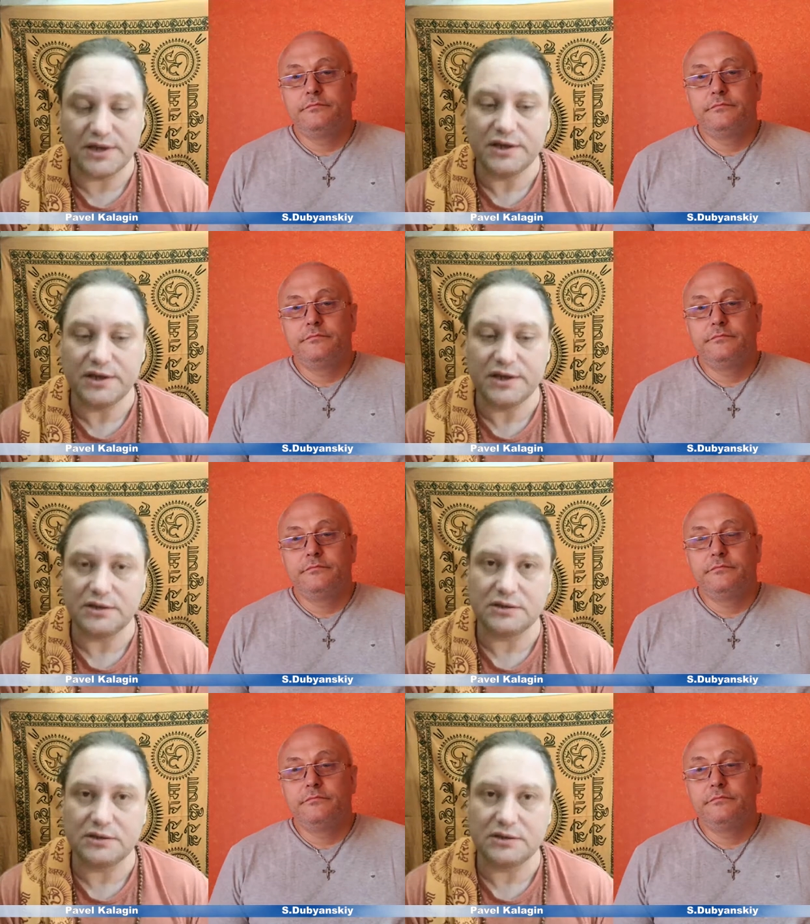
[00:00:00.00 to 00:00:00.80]

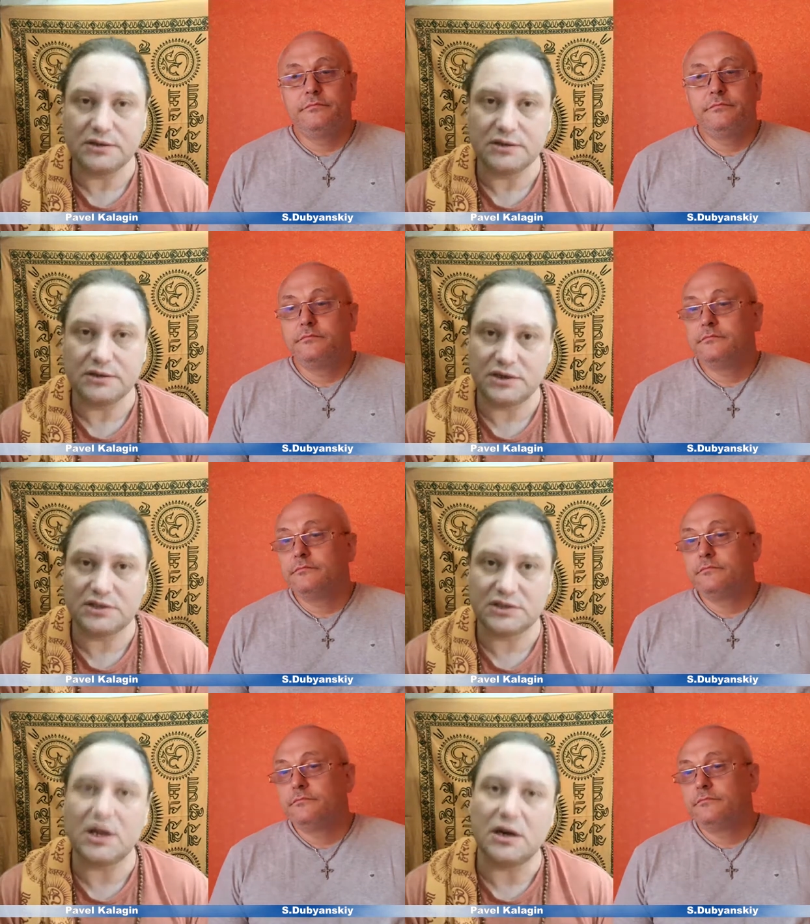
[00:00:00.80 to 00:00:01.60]
Speaker 1: beginnings for the
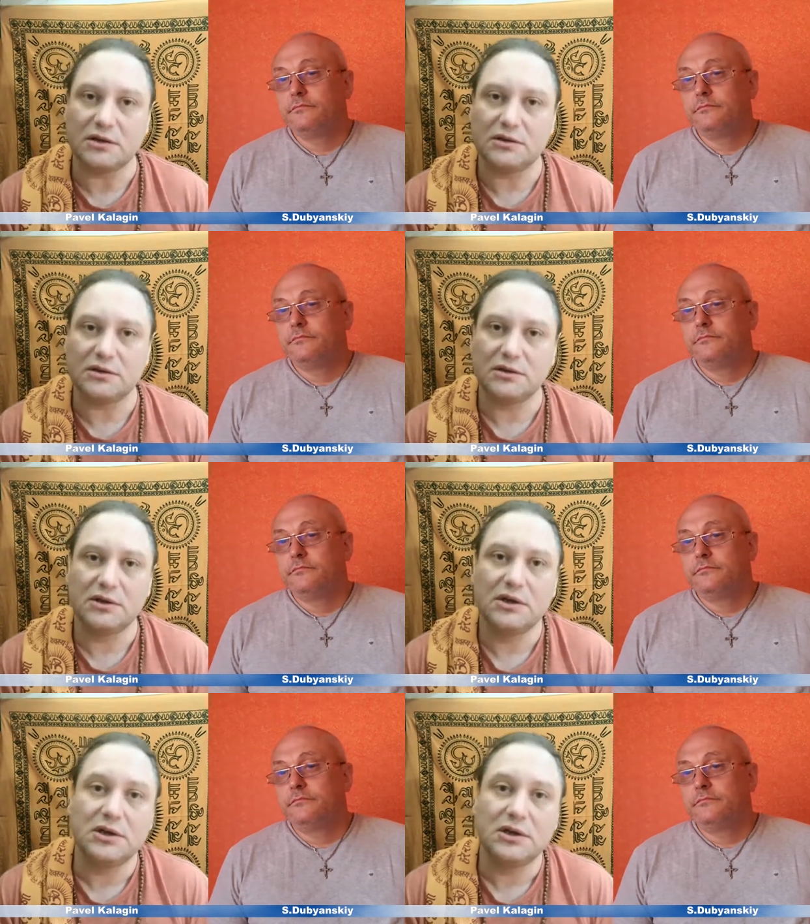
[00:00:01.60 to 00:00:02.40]
start,
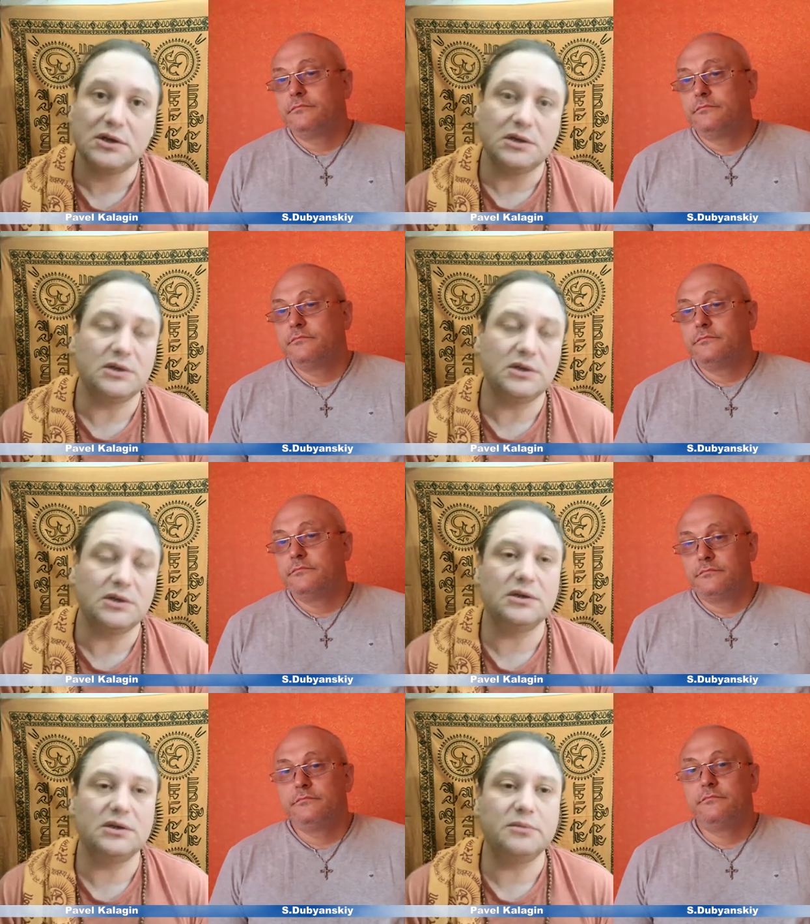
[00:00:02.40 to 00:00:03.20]

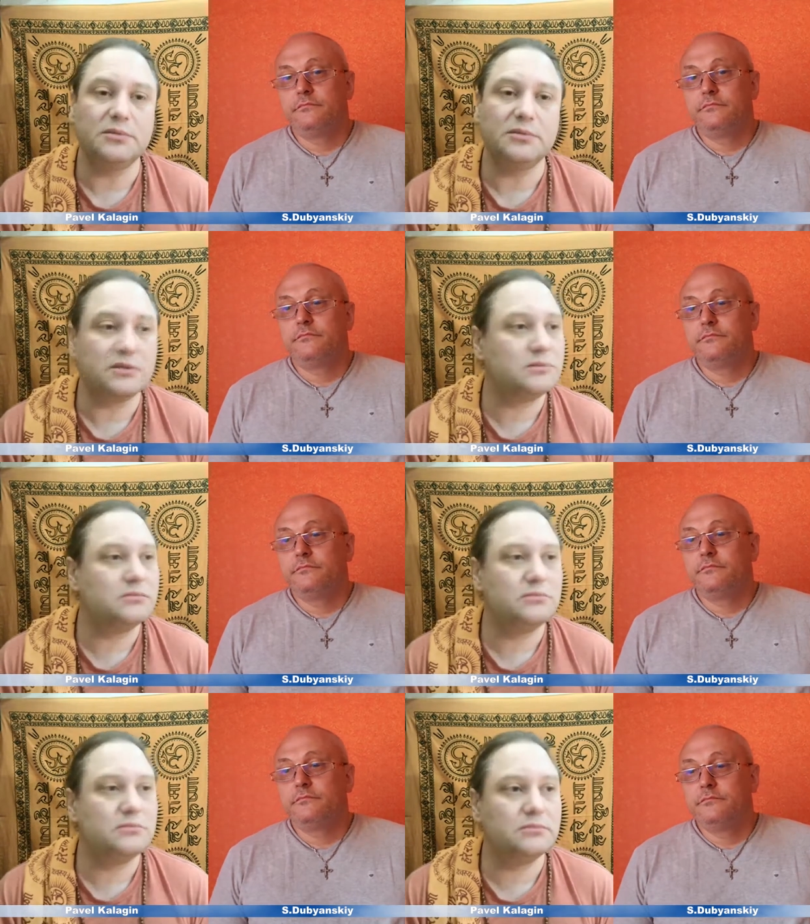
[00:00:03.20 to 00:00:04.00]
uh, but
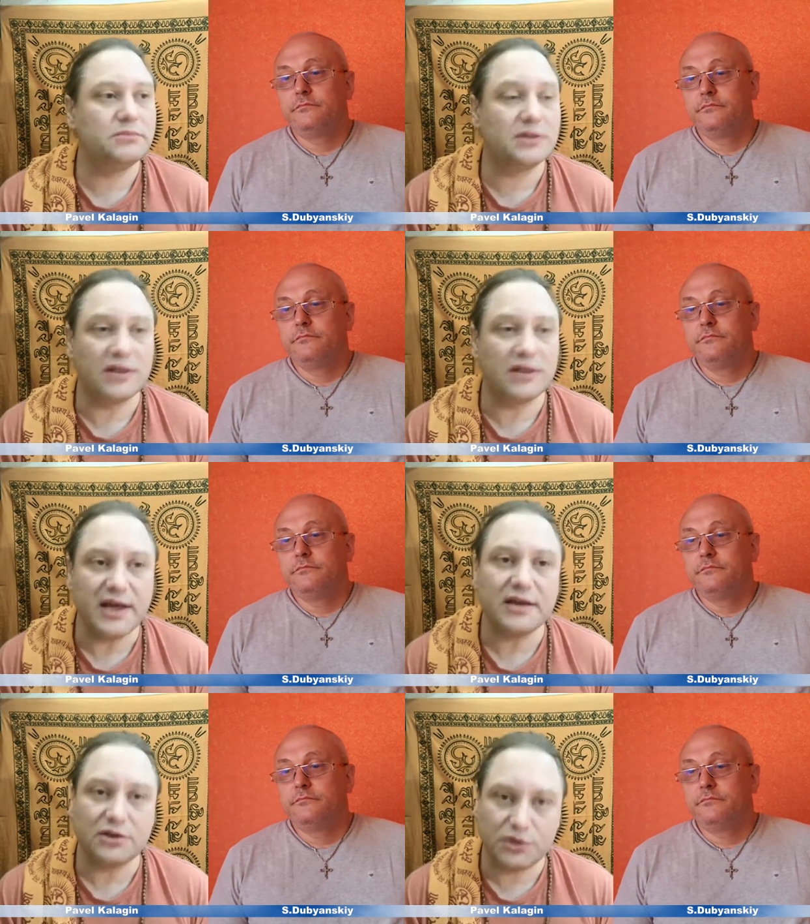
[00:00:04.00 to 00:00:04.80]
but
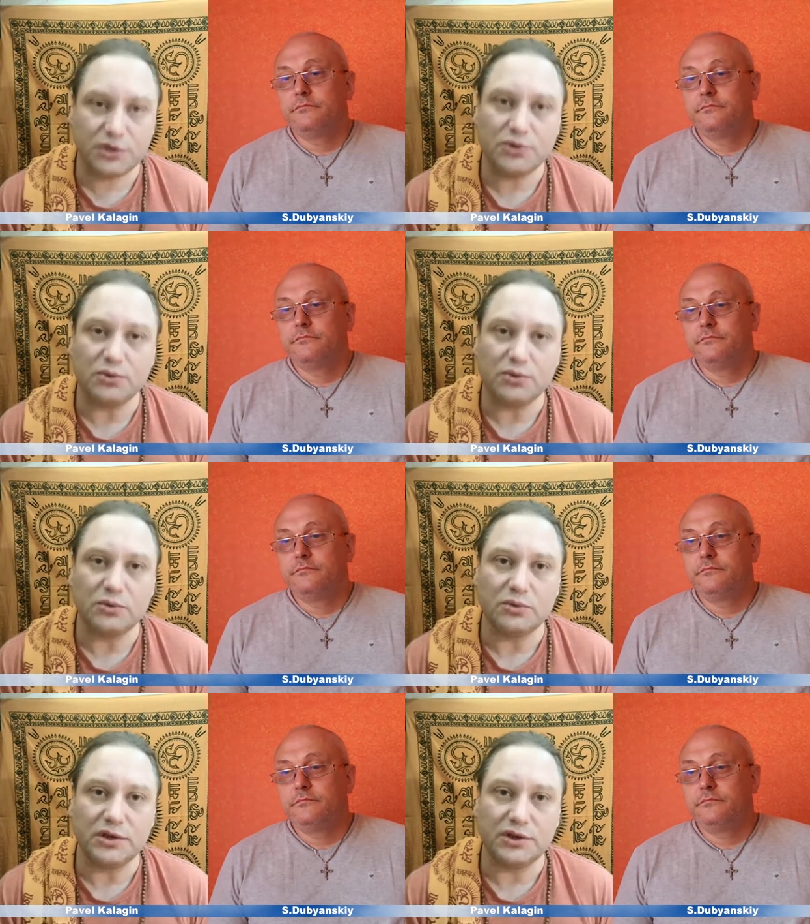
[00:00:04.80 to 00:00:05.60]
later
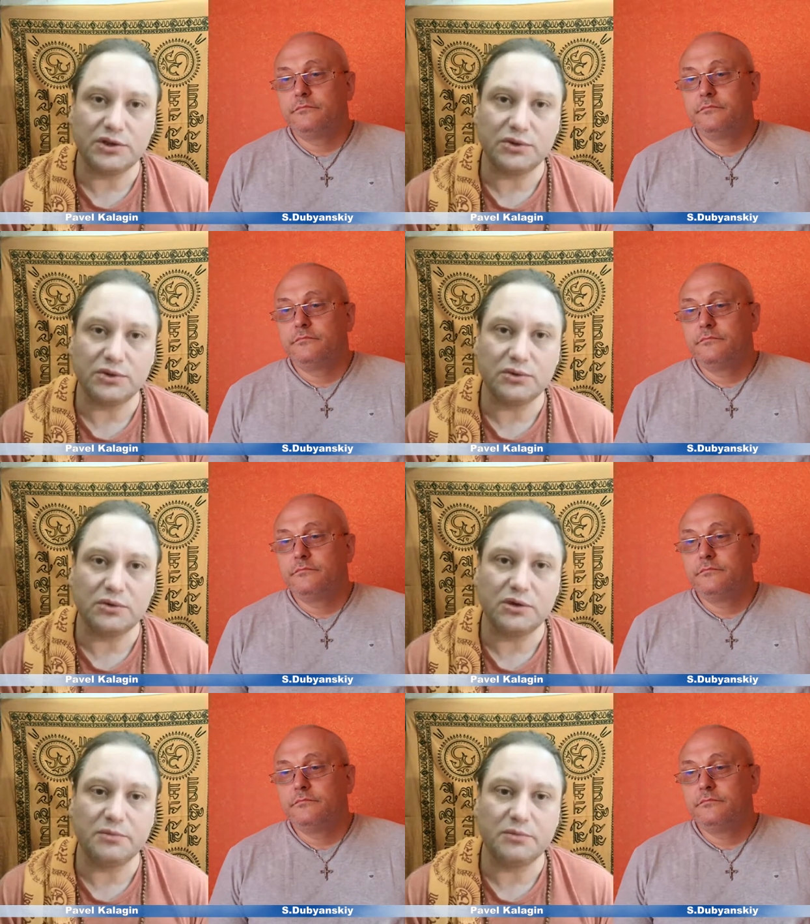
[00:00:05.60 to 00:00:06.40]
too, like
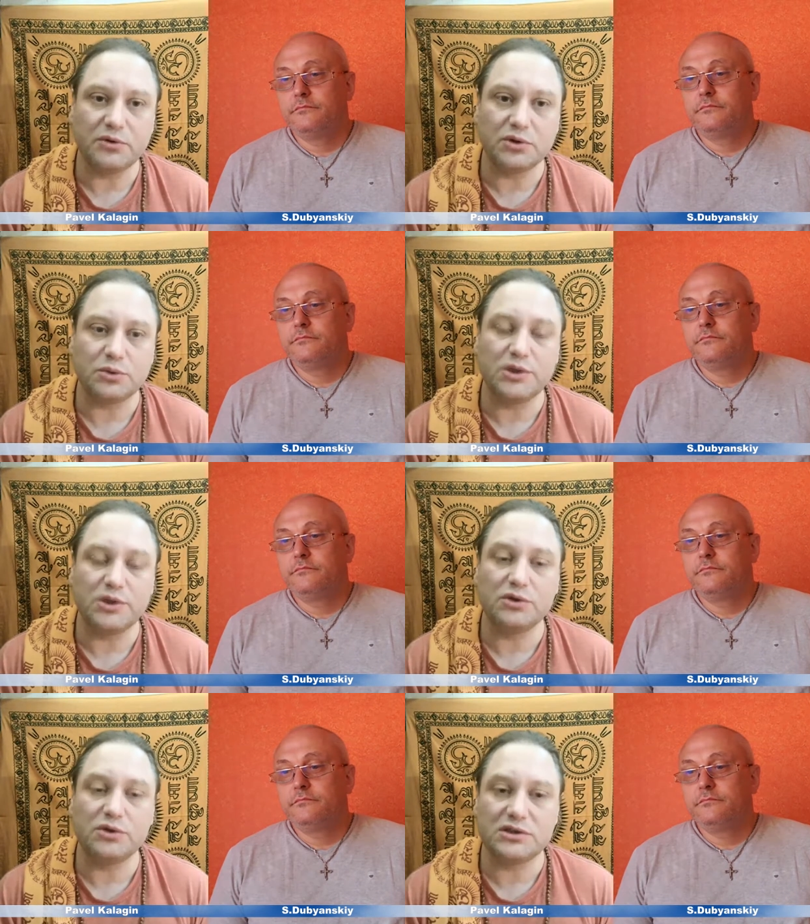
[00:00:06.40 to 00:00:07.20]
to uh, because
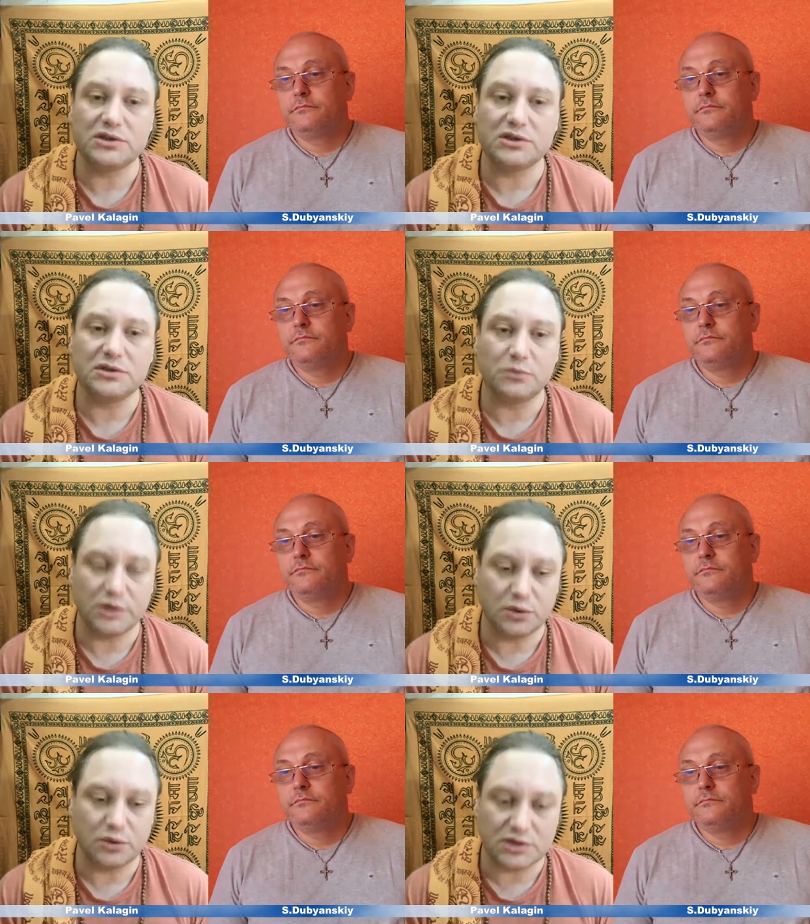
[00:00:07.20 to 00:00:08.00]
when you
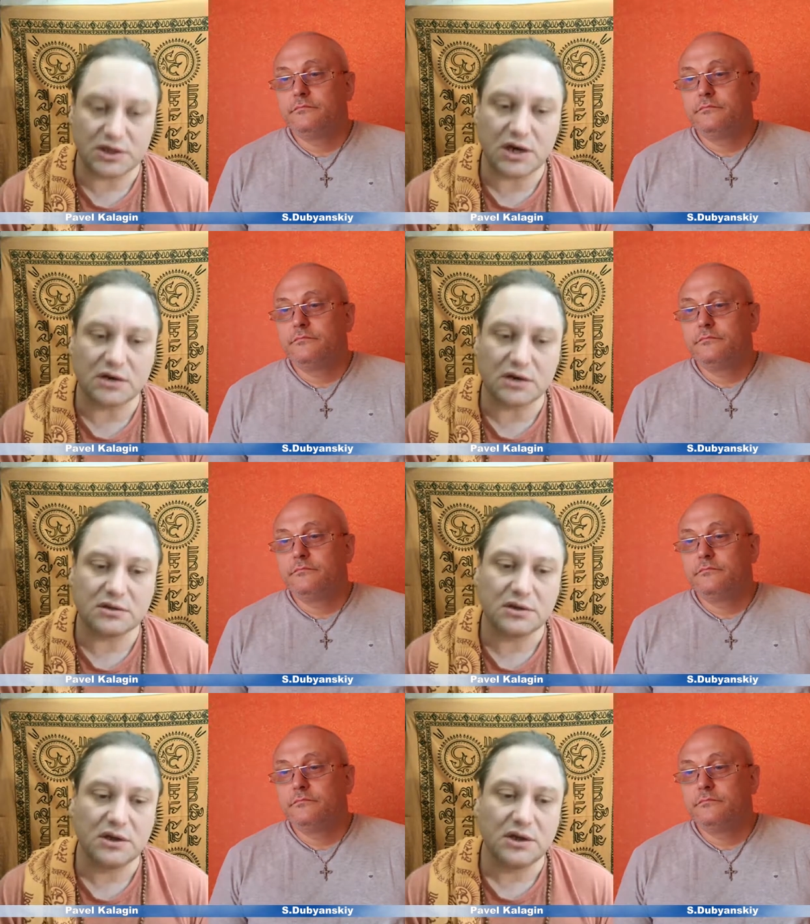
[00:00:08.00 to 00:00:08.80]
when you
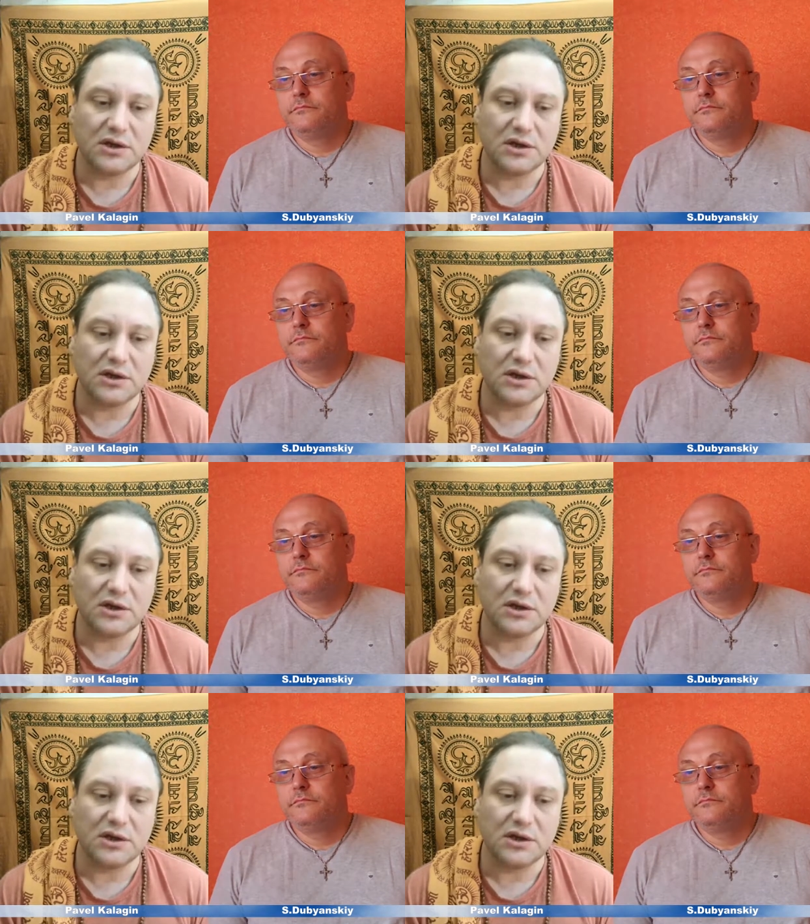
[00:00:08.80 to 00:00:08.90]
start,